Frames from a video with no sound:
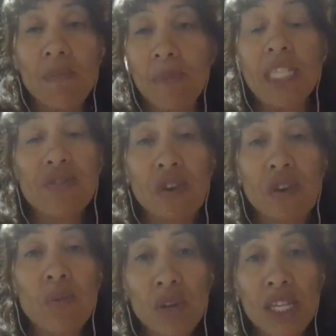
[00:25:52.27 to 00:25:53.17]
best
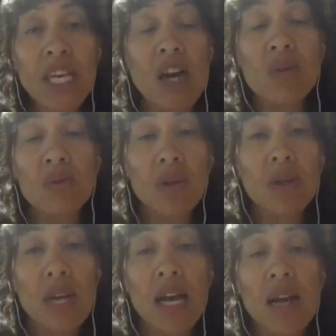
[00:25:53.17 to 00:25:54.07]
from retail
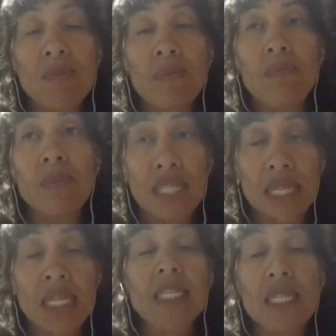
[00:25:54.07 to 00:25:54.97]

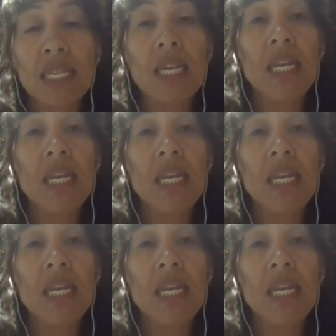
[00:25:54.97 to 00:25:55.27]
business,